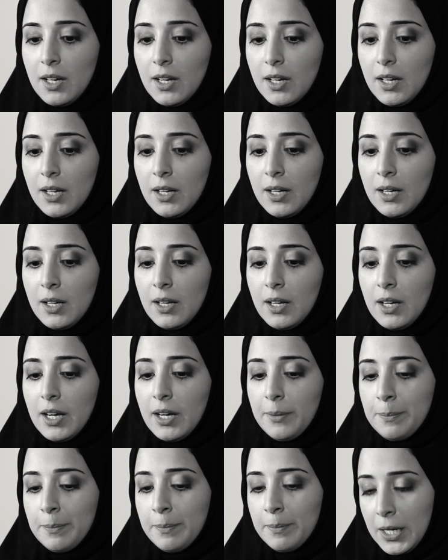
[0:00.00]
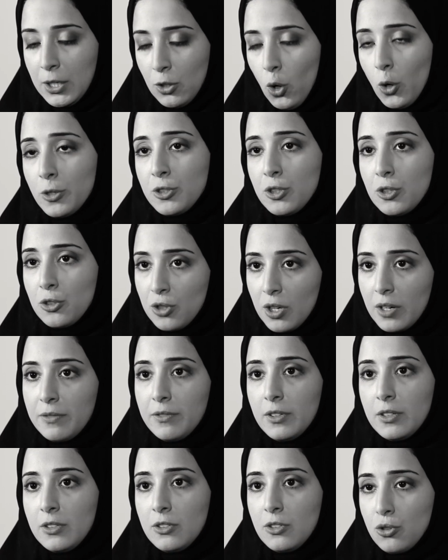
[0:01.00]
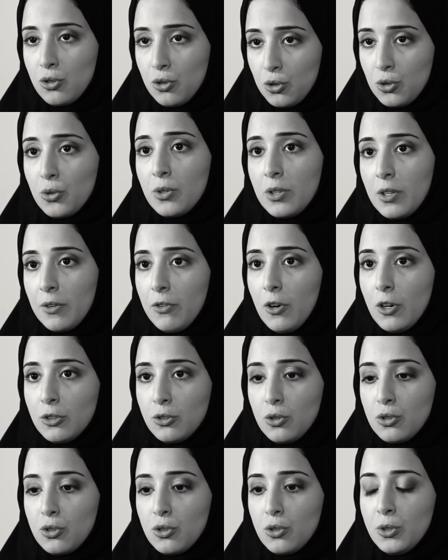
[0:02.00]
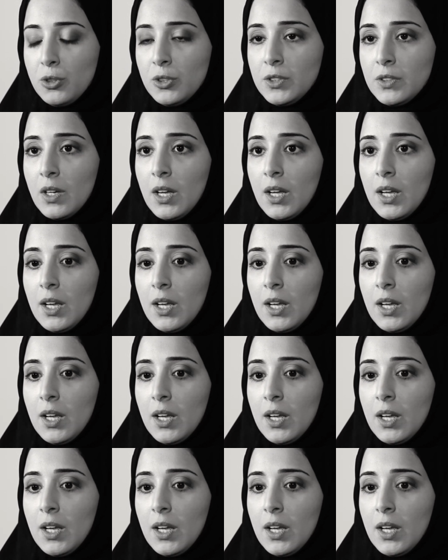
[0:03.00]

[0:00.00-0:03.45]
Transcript: I also traveled to do the photo shoot,